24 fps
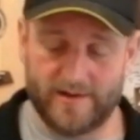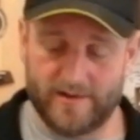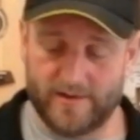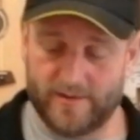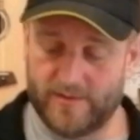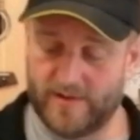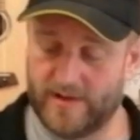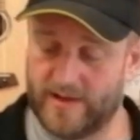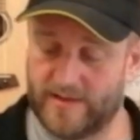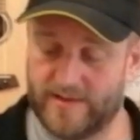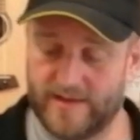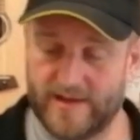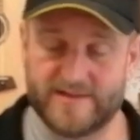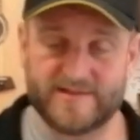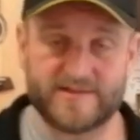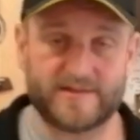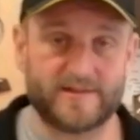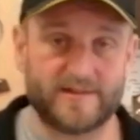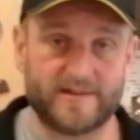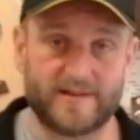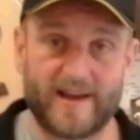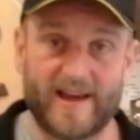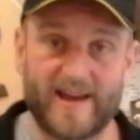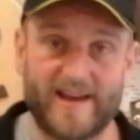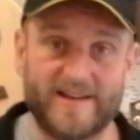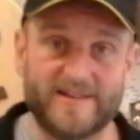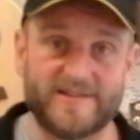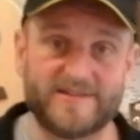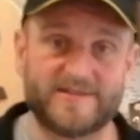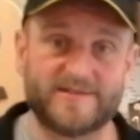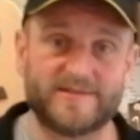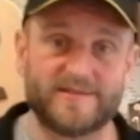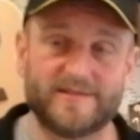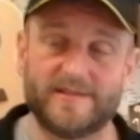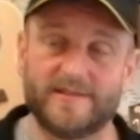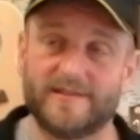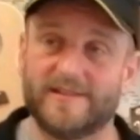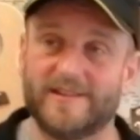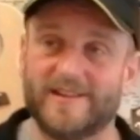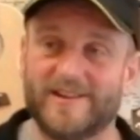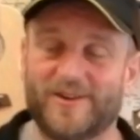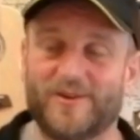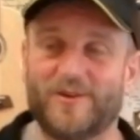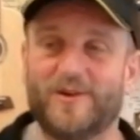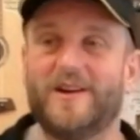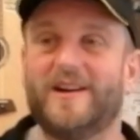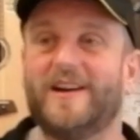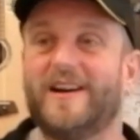You know, in this case,
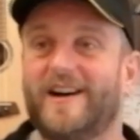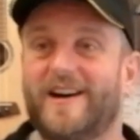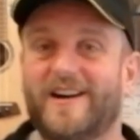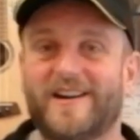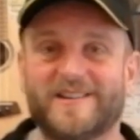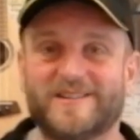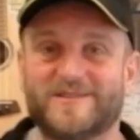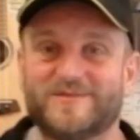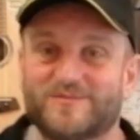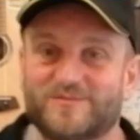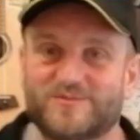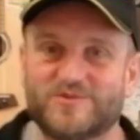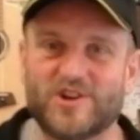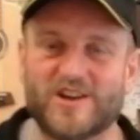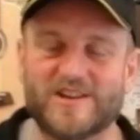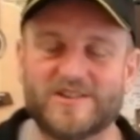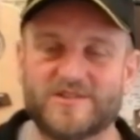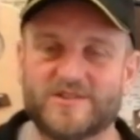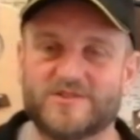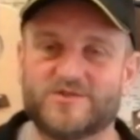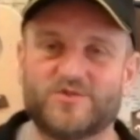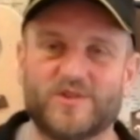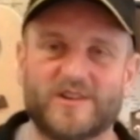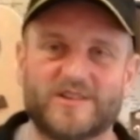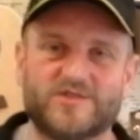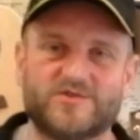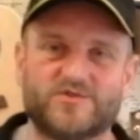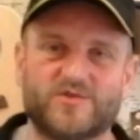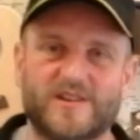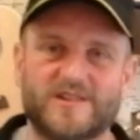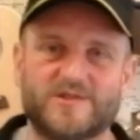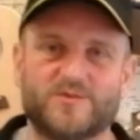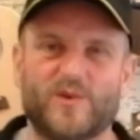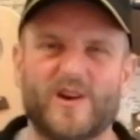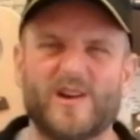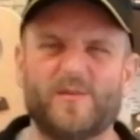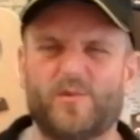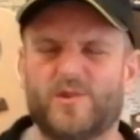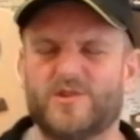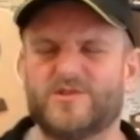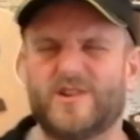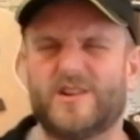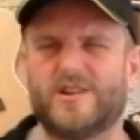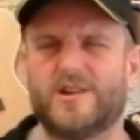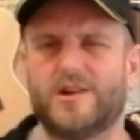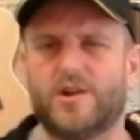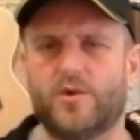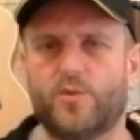you know, I changed the strings straight away
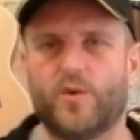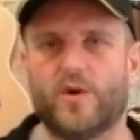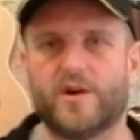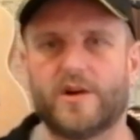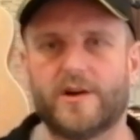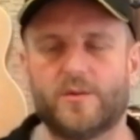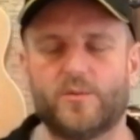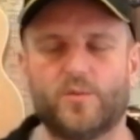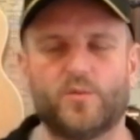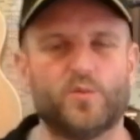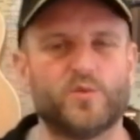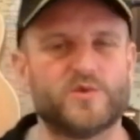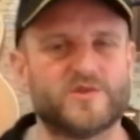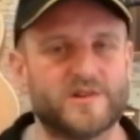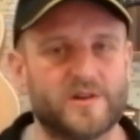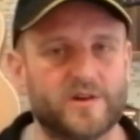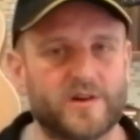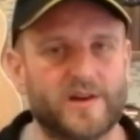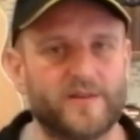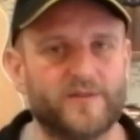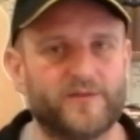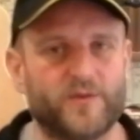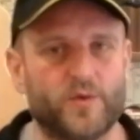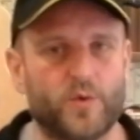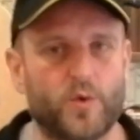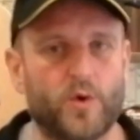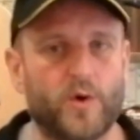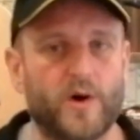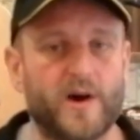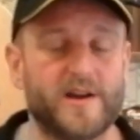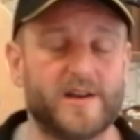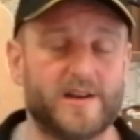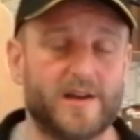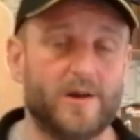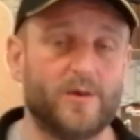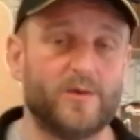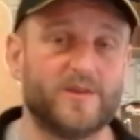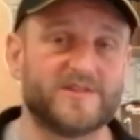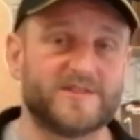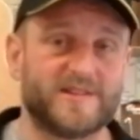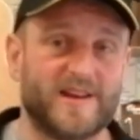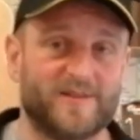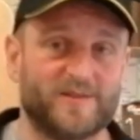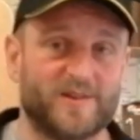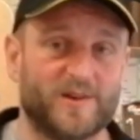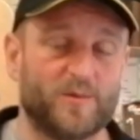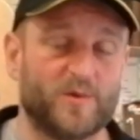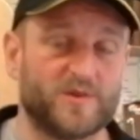because I knew what I was looking for, I knew
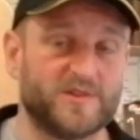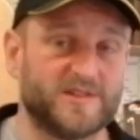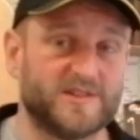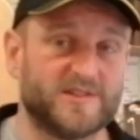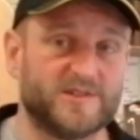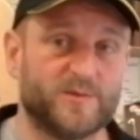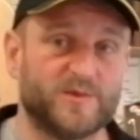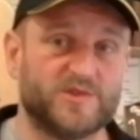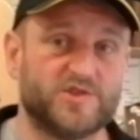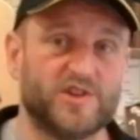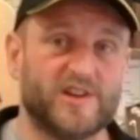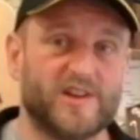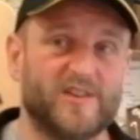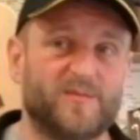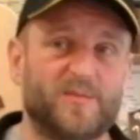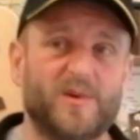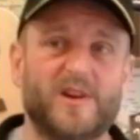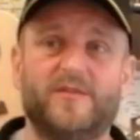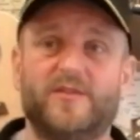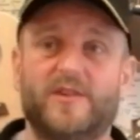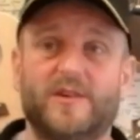the sound I wanted to achieve.